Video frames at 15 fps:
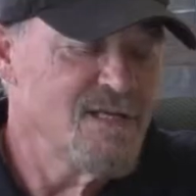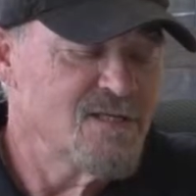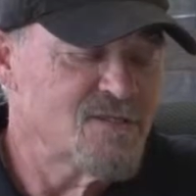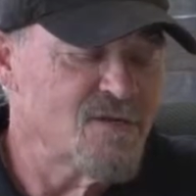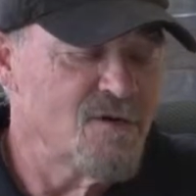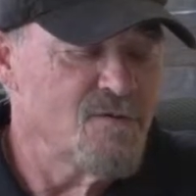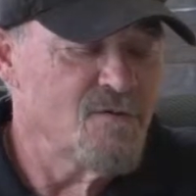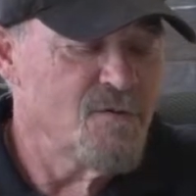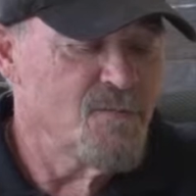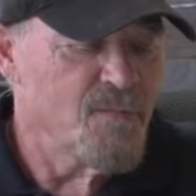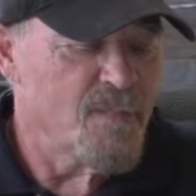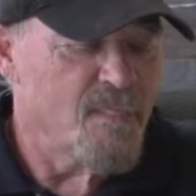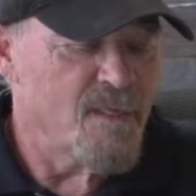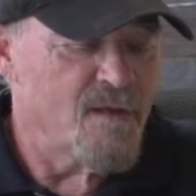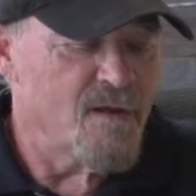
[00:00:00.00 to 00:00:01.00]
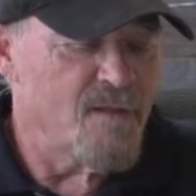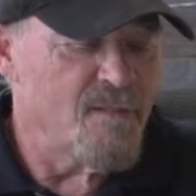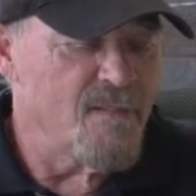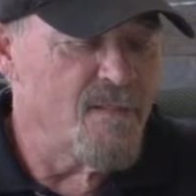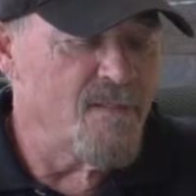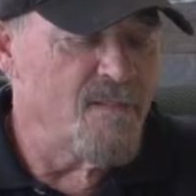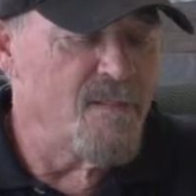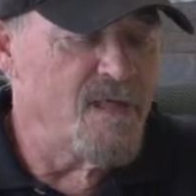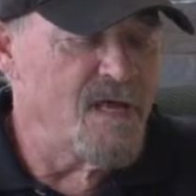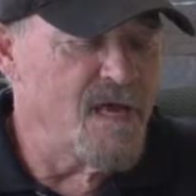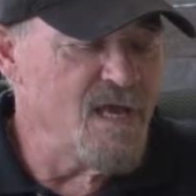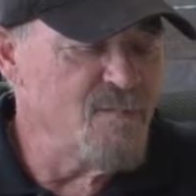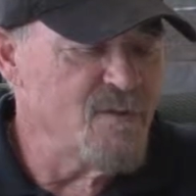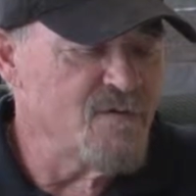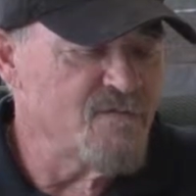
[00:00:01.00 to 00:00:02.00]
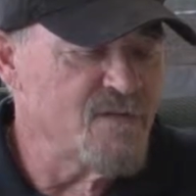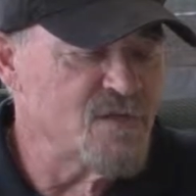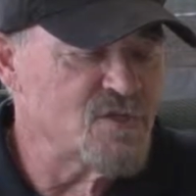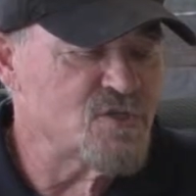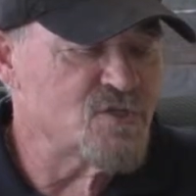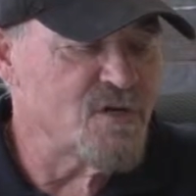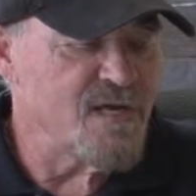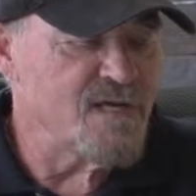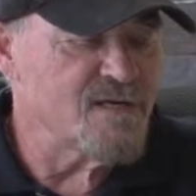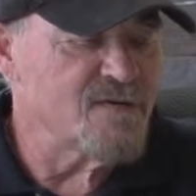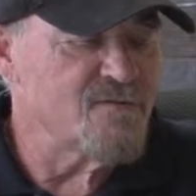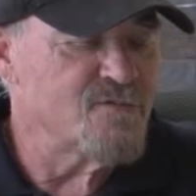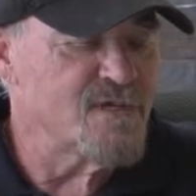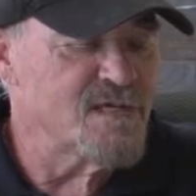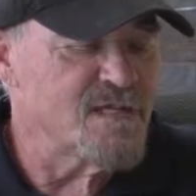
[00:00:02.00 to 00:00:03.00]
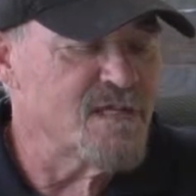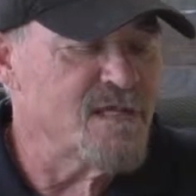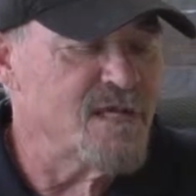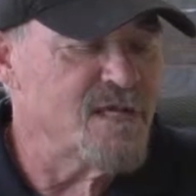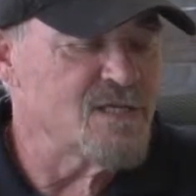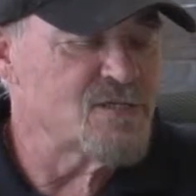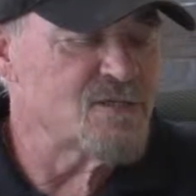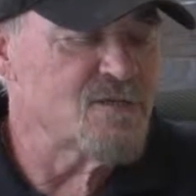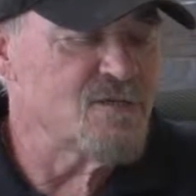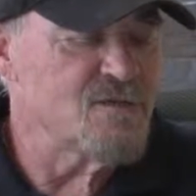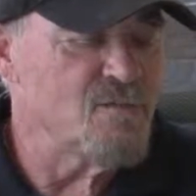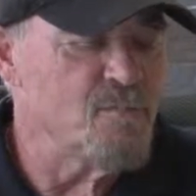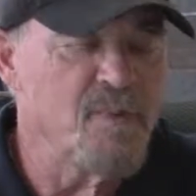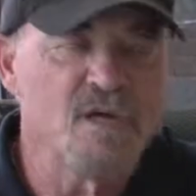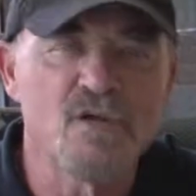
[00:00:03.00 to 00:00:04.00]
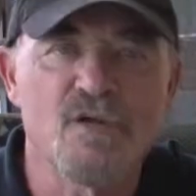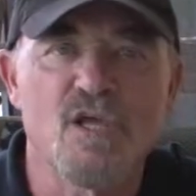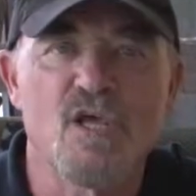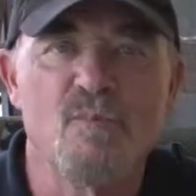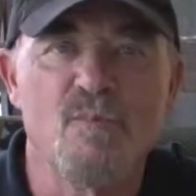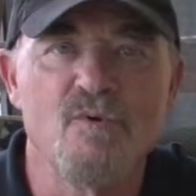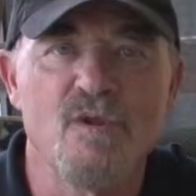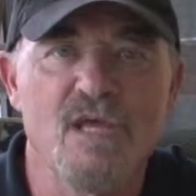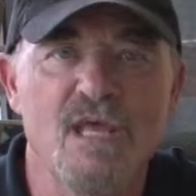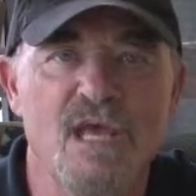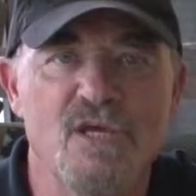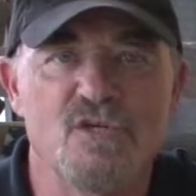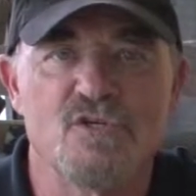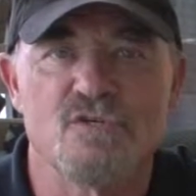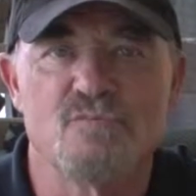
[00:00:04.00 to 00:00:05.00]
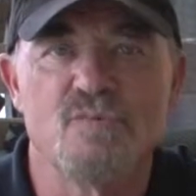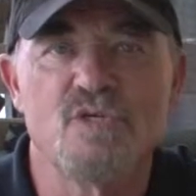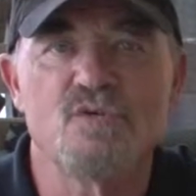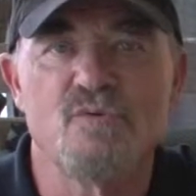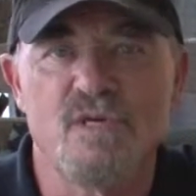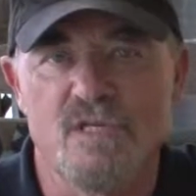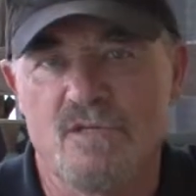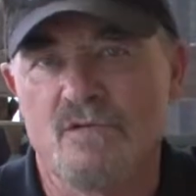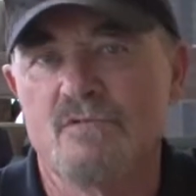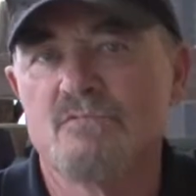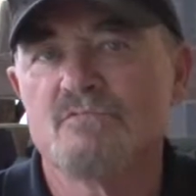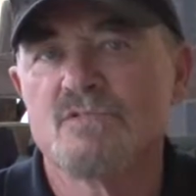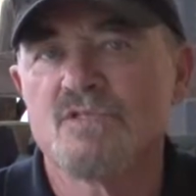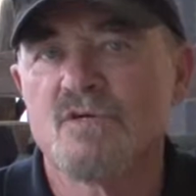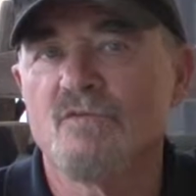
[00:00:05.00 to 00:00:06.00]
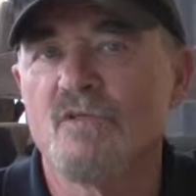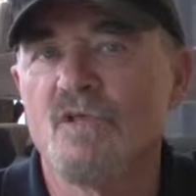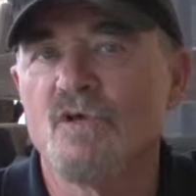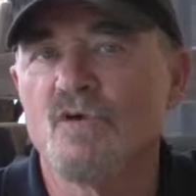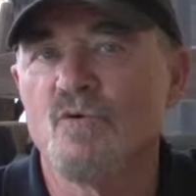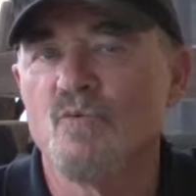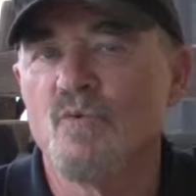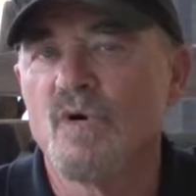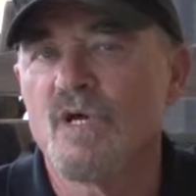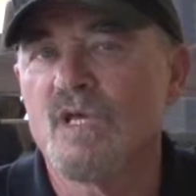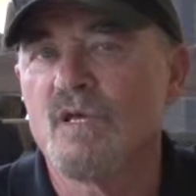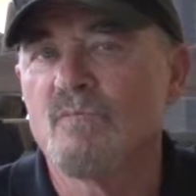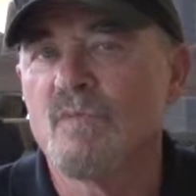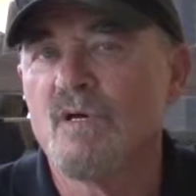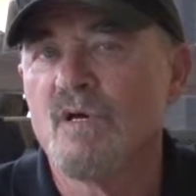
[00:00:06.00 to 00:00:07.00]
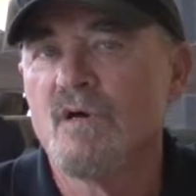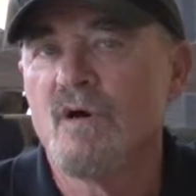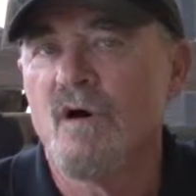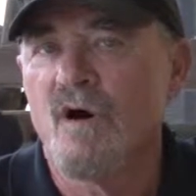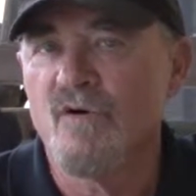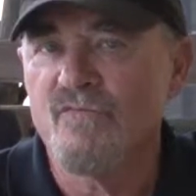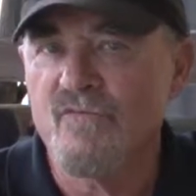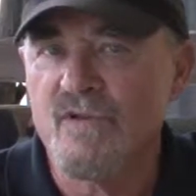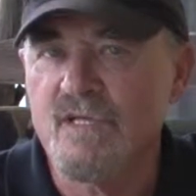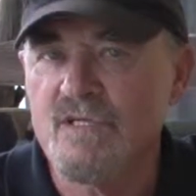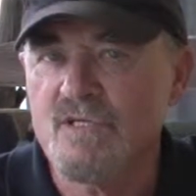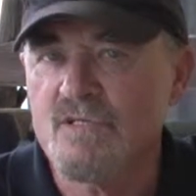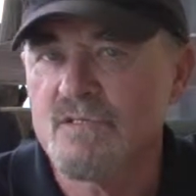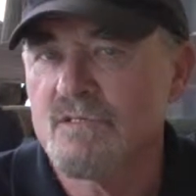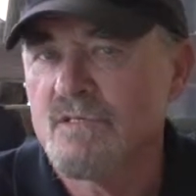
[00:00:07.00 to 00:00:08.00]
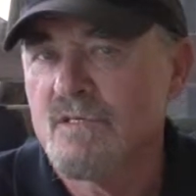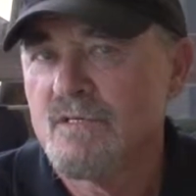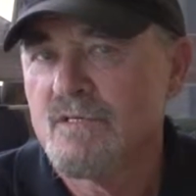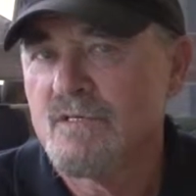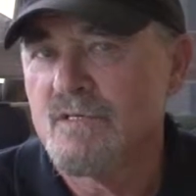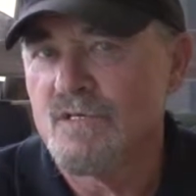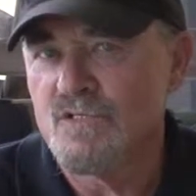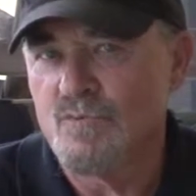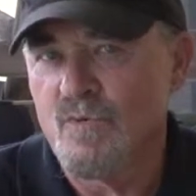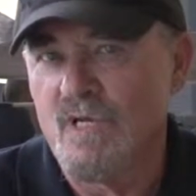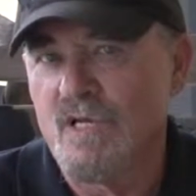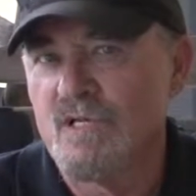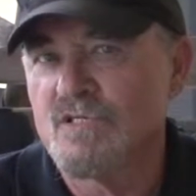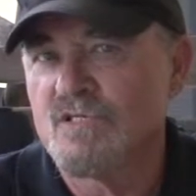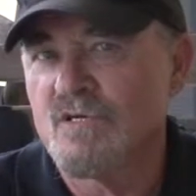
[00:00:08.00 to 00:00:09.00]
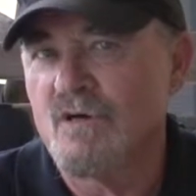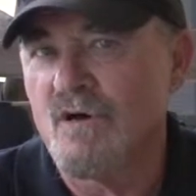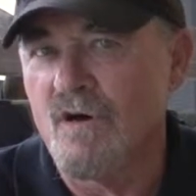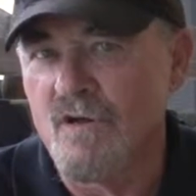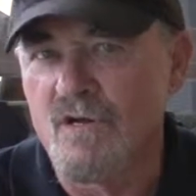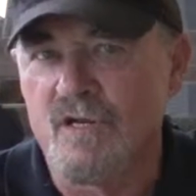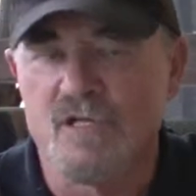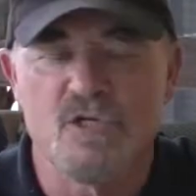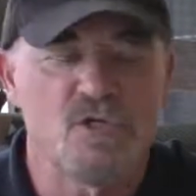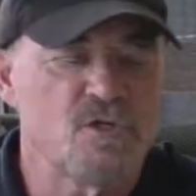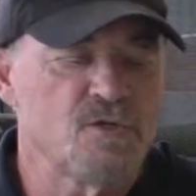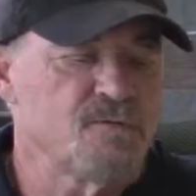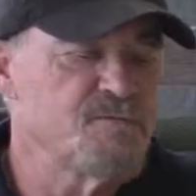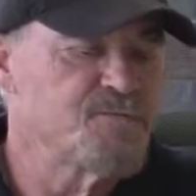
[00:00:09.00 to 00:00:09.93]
So the aim of this trainer really is to build a communication between you so that you can work him off leash as well as on leash.